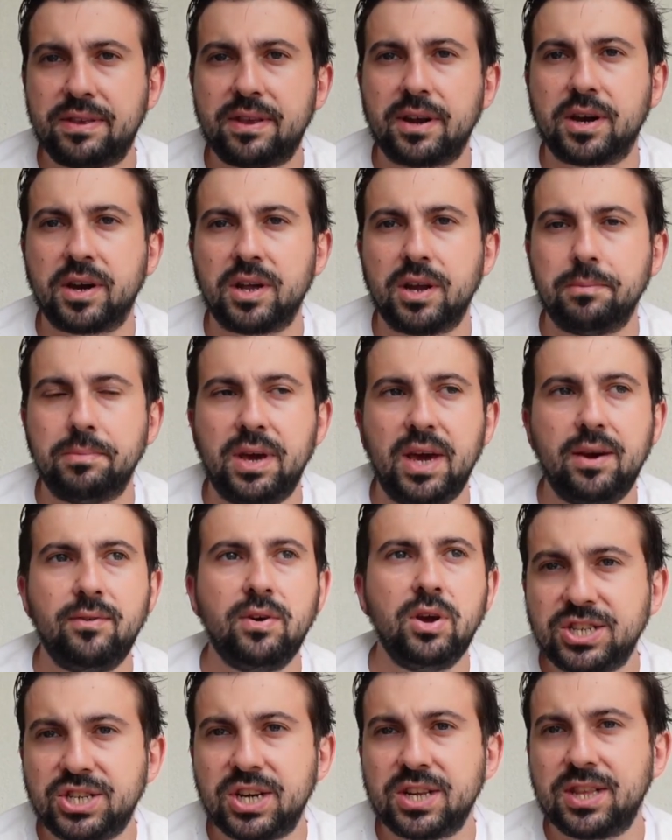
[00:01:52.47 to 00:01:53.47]
75
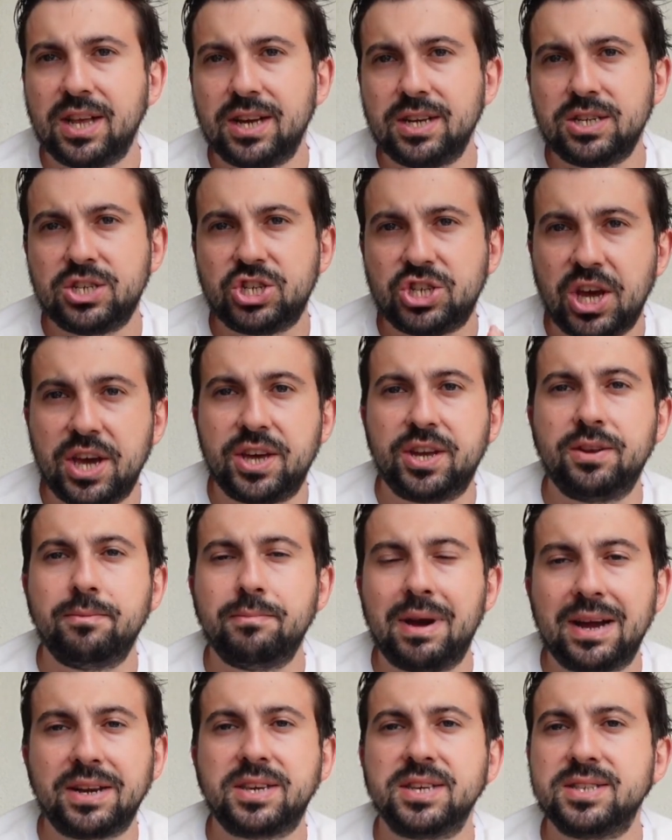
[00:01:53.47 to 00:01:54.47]
square meter house?
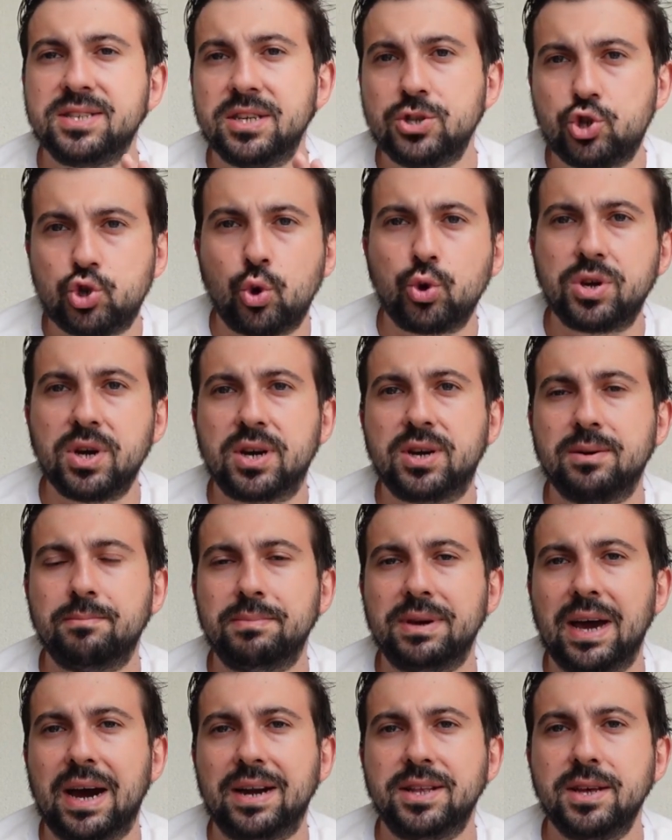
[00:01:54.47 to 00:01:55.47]
Really very close to the
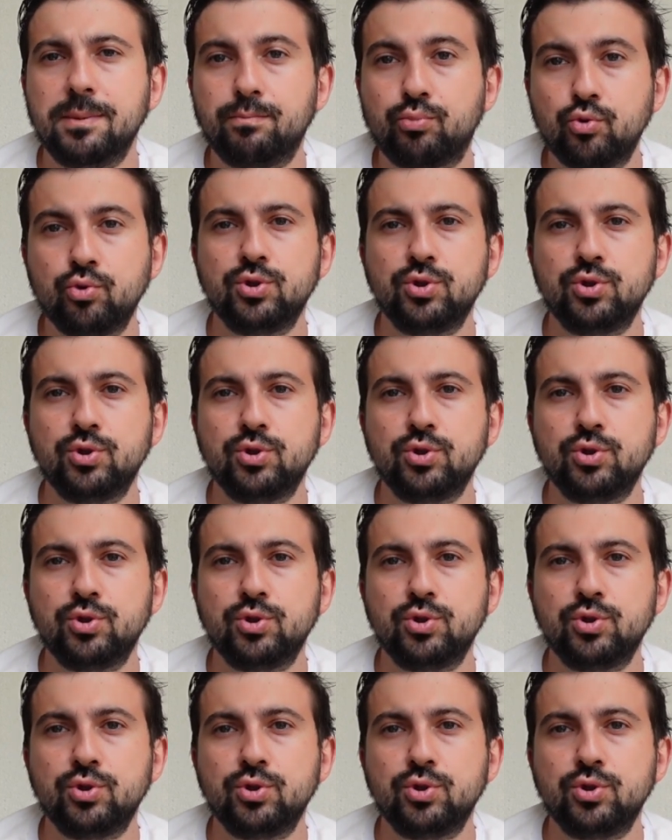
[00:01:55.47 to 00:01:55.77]
city center.